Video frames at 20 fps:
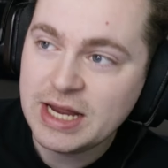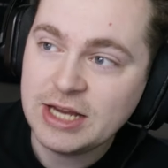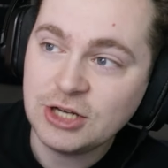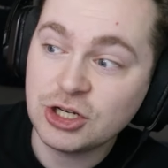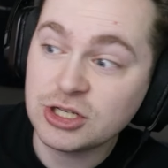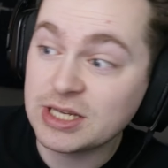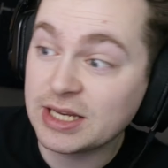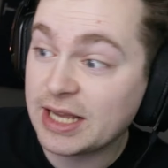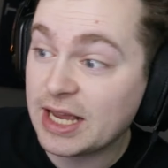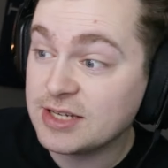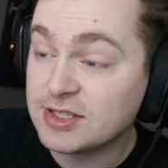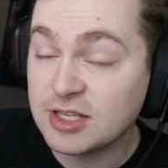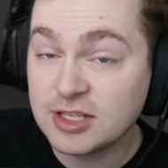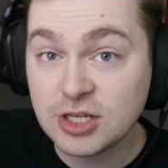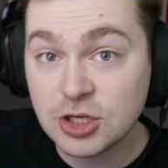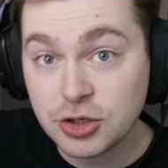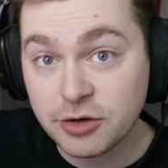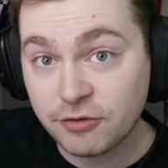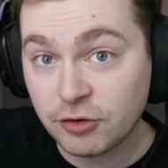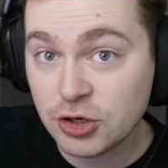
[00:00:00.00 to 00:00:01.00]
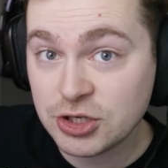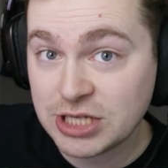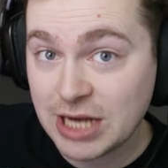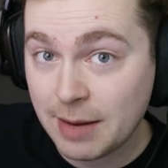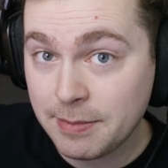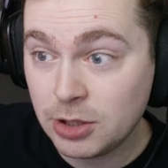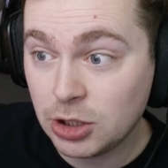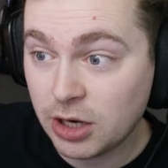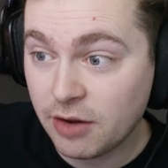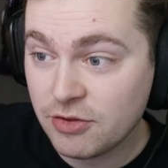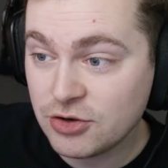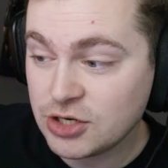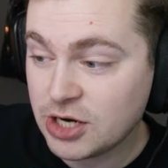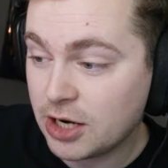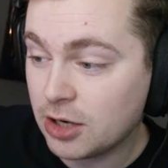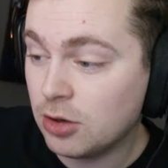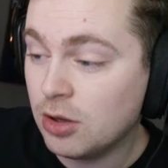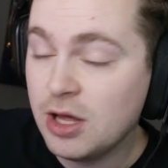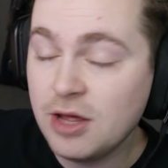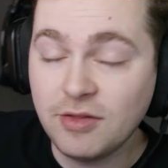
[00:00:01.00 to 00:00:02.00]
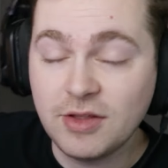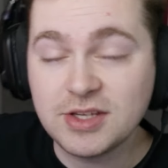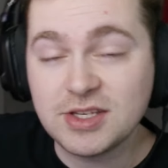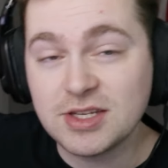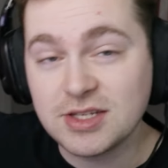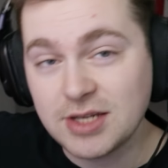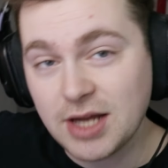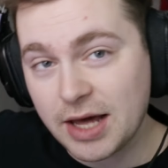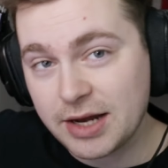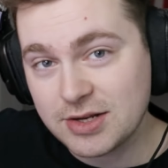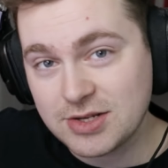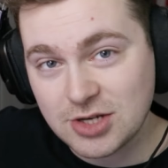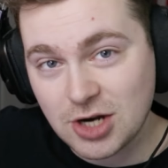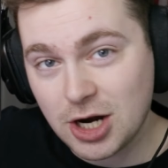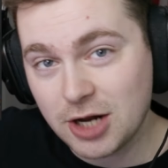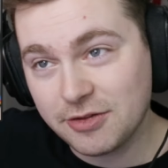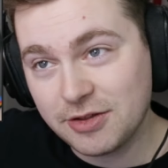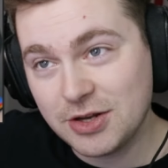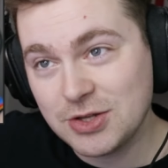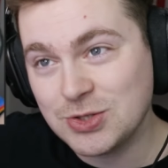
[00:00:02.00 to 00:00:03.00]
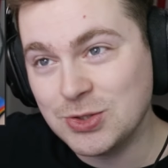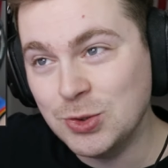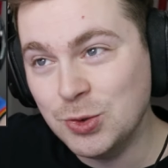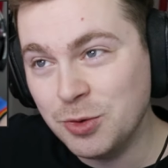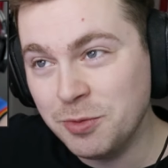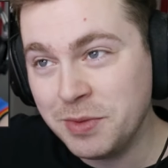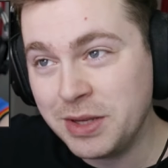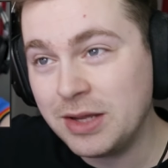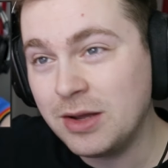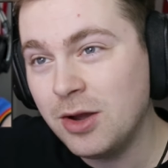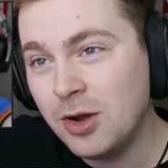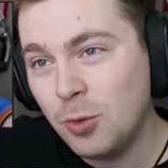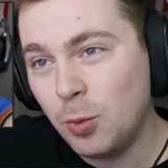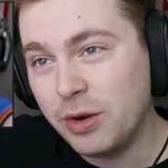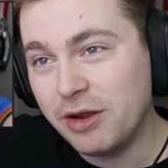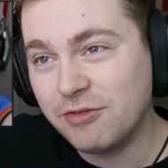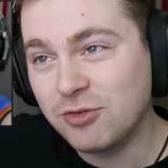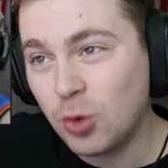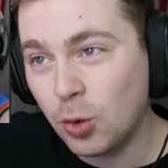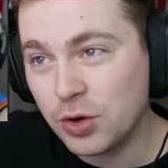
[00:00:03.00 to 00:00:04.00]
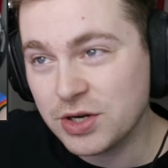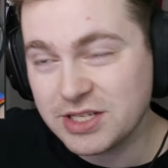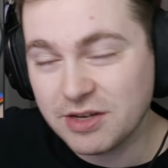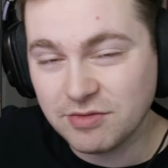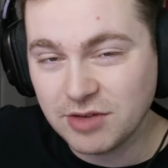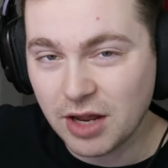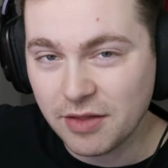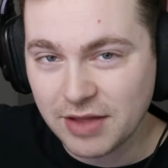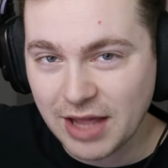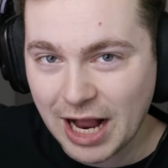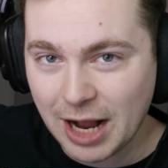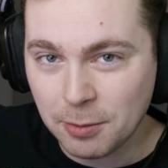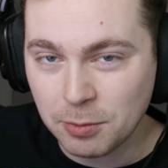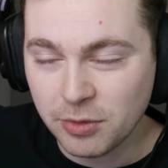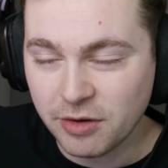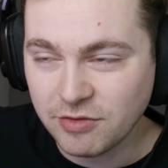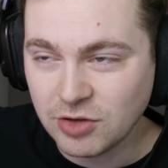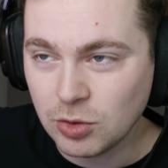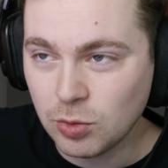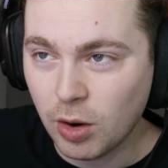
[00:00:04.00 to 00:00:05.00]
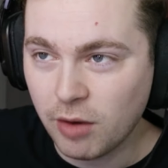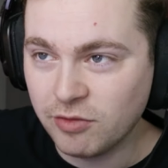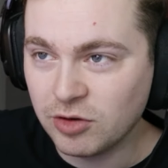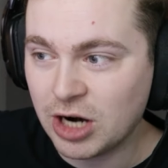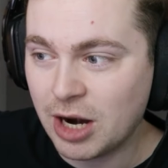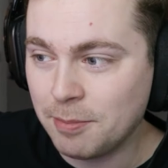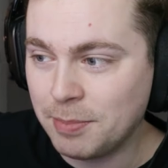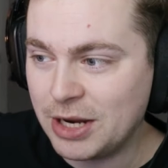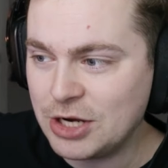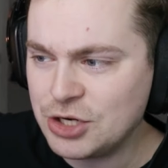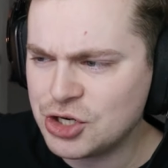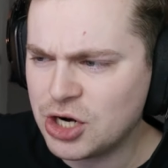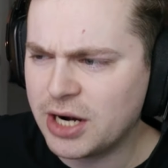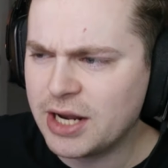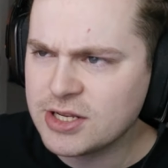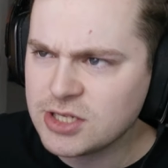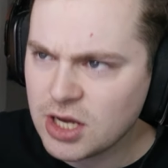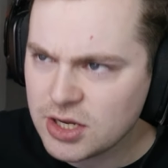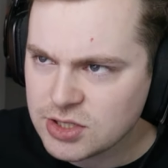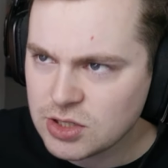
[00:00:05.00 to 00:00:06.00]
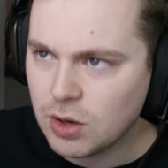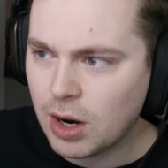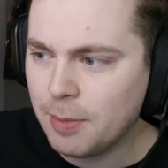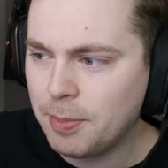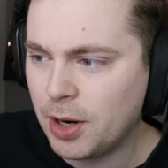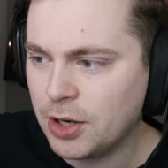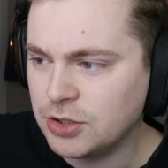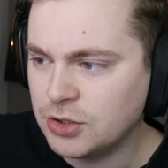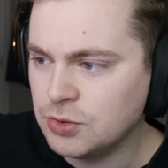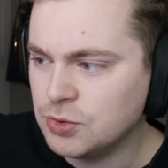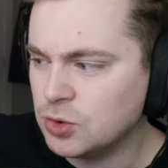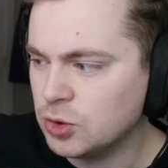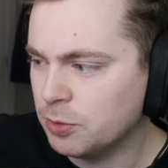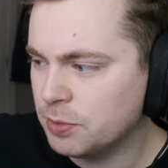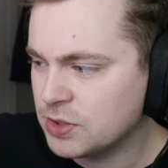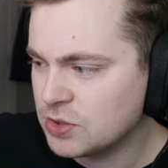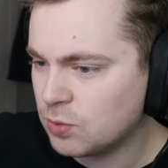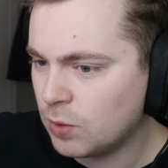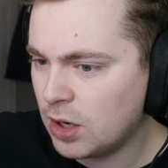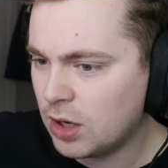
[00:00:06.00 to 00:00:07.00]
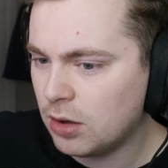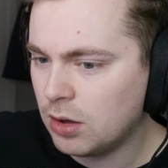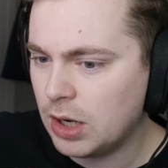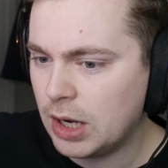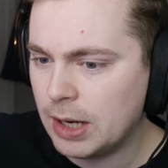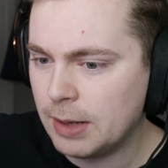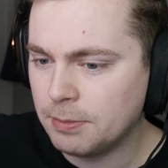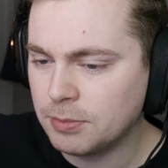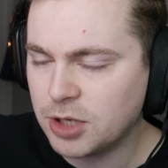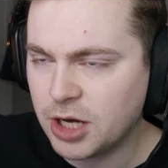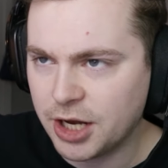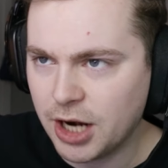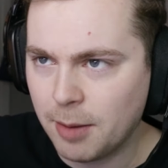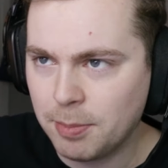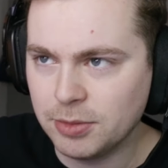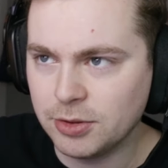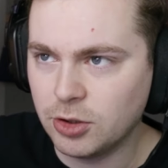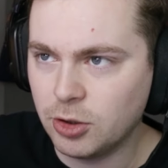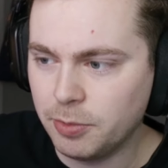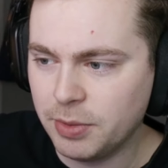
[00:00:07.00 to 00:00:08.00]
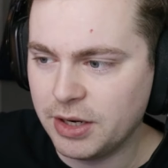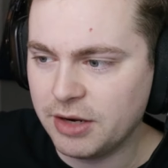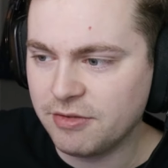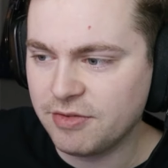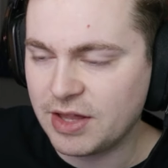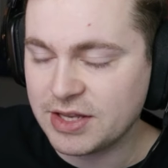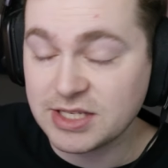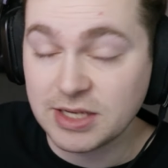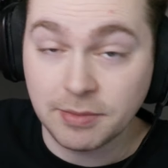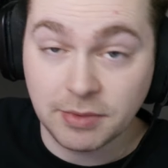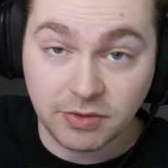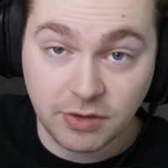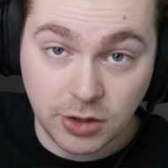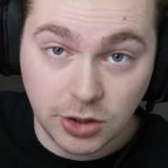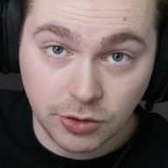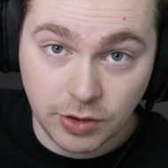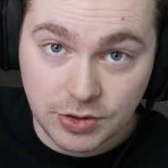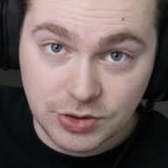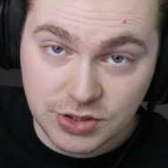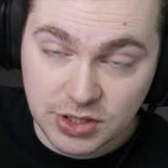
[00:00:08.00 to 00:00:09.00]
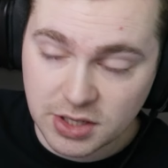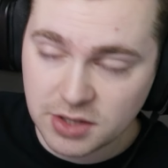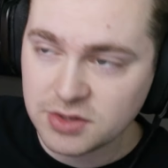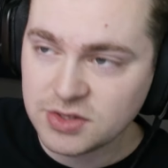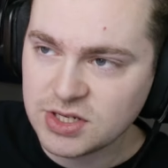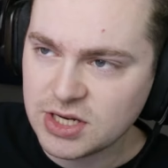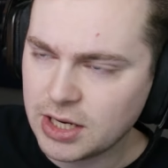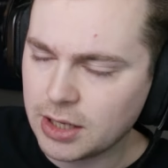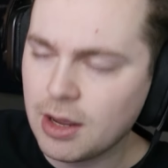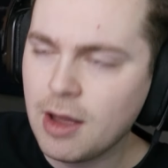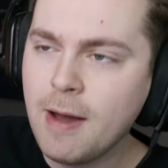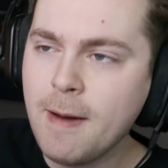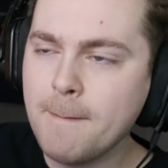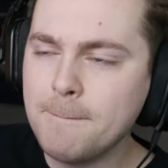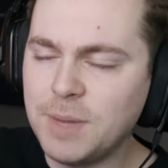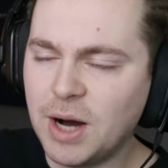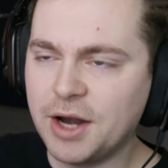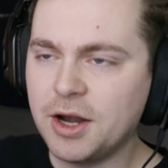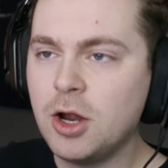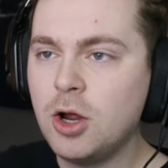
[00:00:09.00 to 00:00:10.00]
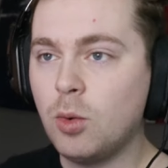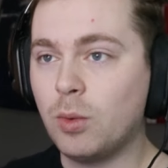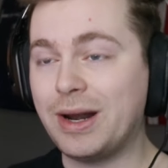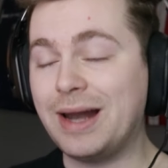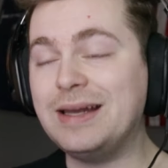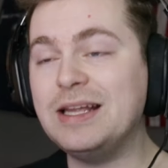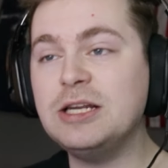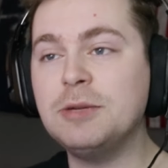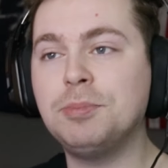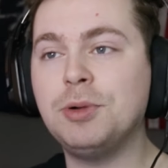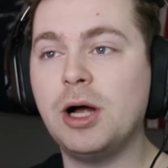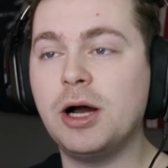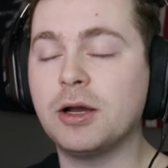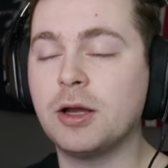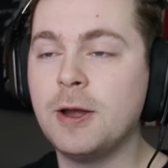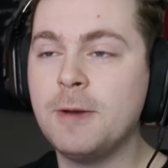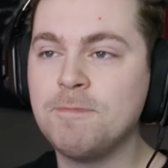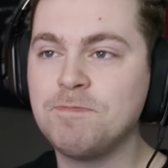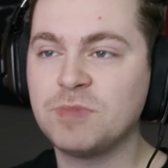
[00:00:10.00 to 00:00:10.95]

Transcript: Just in case this is your first time here on the channel, this is not a song that is new to me. We, of course, have done the album review over on Patreon. It's also up on YouTube as well, cut up a little bit if that's something that you're interested in seeing. But what I need to plug,